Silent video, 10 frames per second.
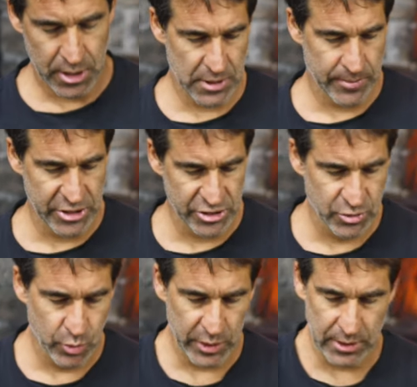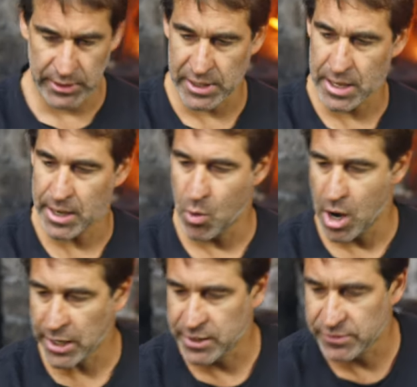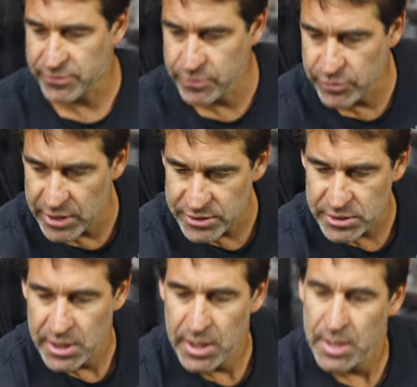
Let me just quickly kind of walk you through this.